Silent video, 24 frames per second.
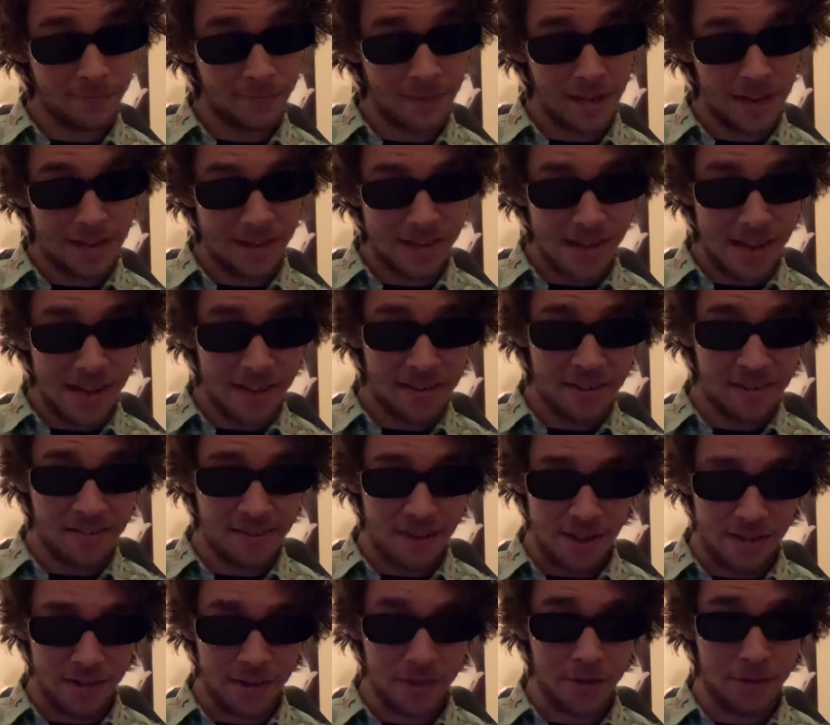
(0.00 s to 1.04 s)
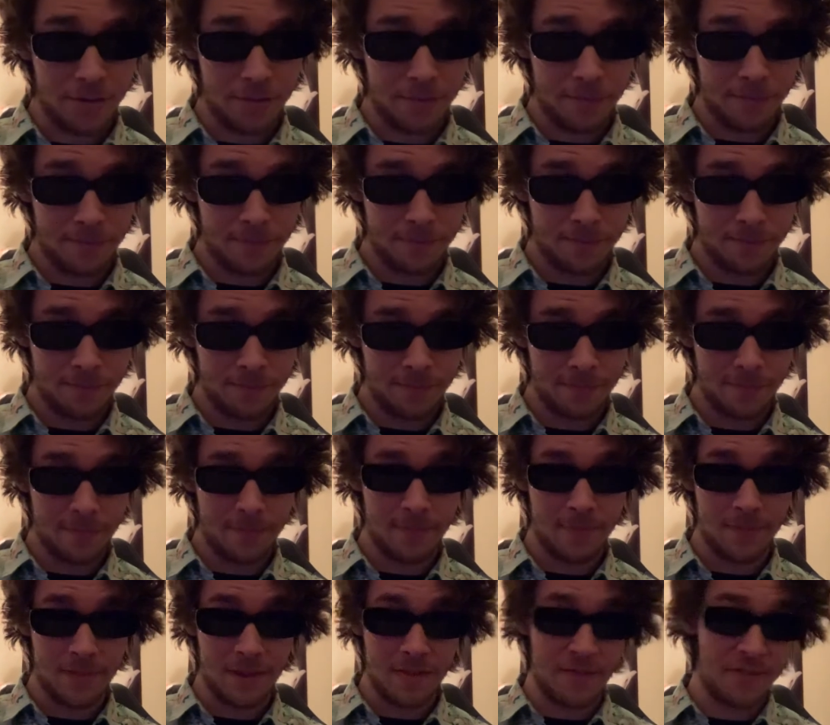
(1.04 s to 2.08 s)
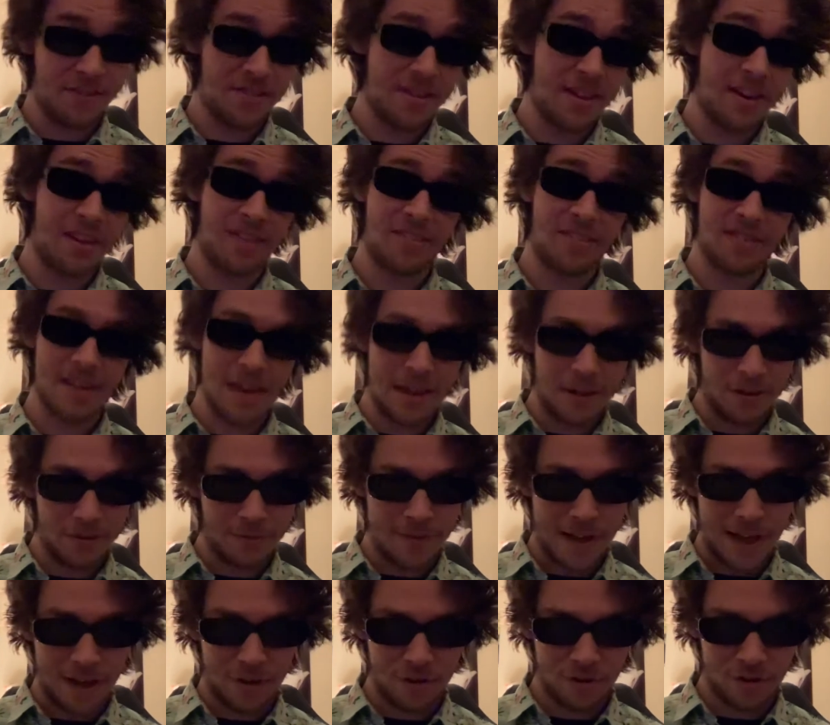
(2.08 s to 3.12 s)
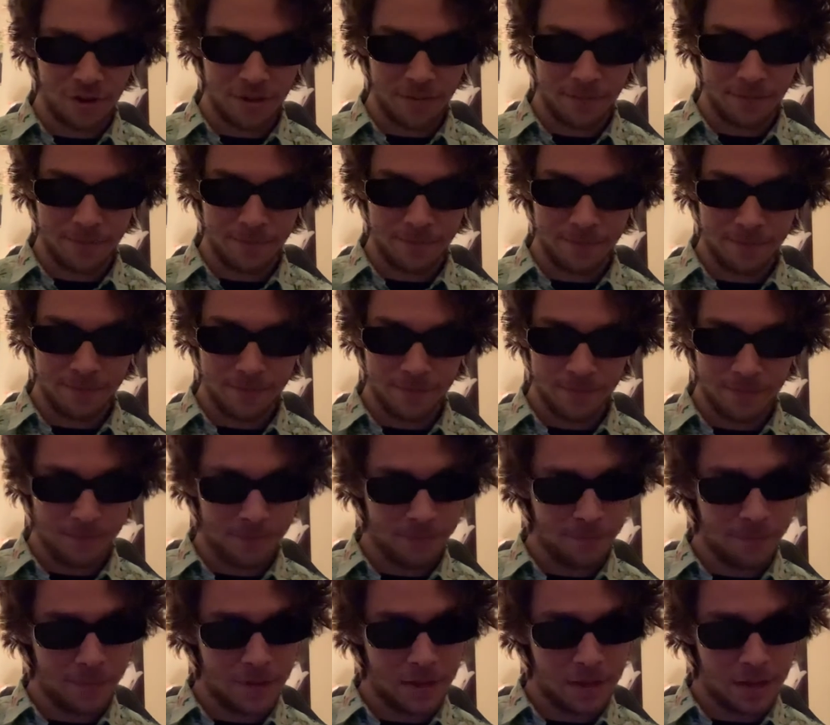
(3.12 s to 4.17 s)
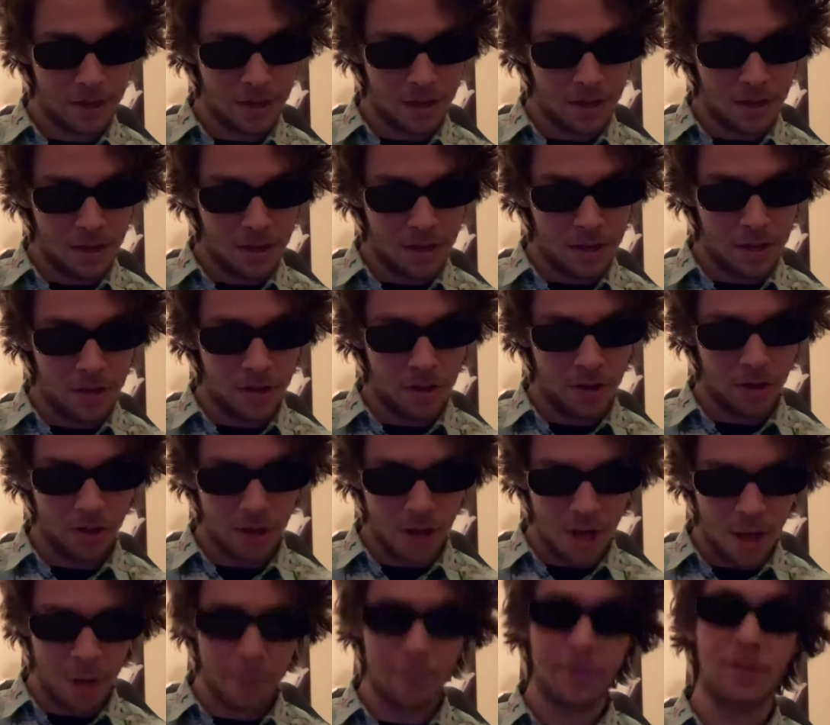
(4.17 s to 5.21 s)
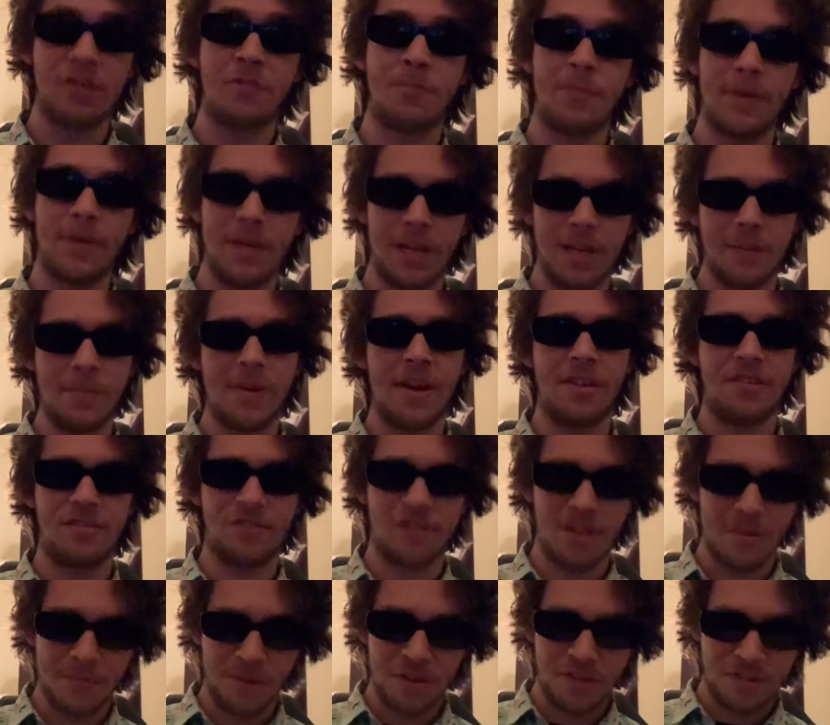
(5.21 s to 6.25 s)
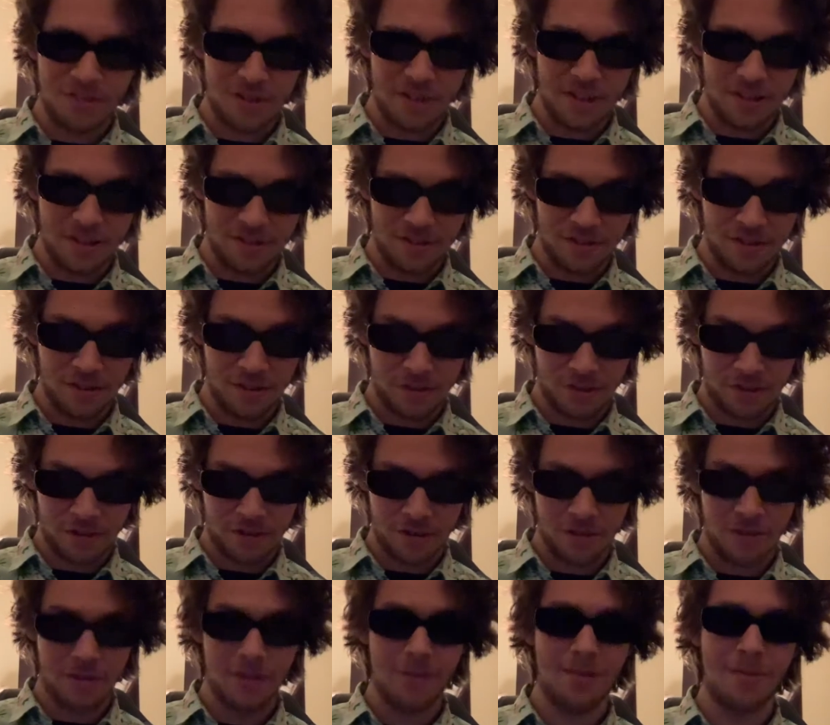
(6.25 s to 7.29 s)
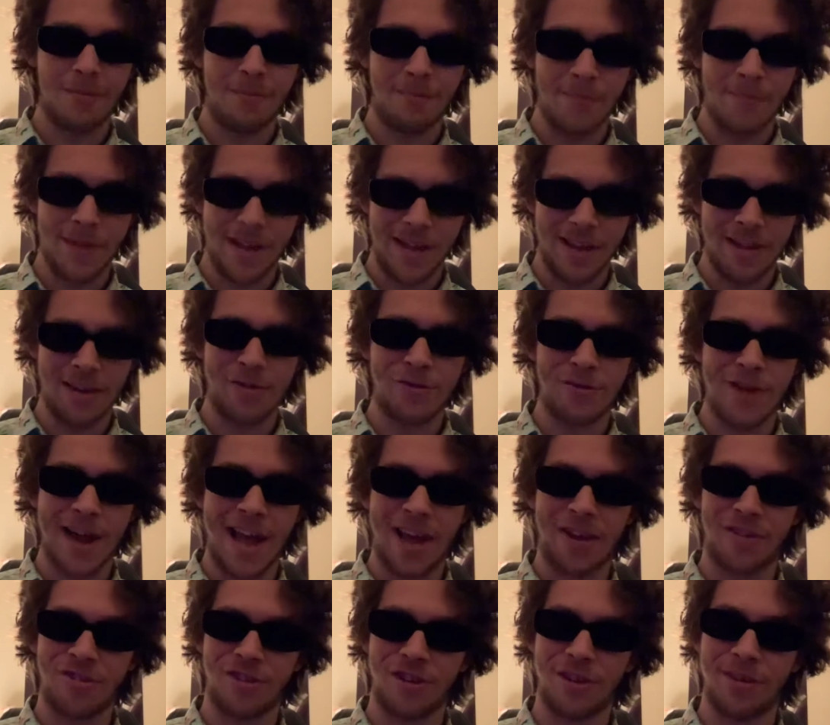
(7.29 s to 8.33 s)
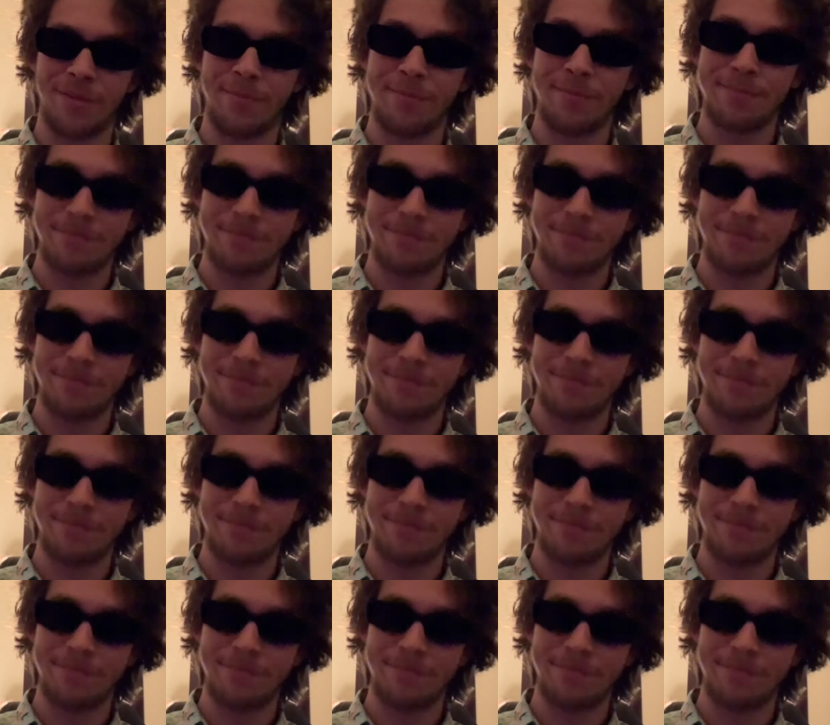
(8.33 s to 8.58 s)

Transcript: I'd like to tell you, if it's any satisfaction, you'll always be my summer season's main attraction.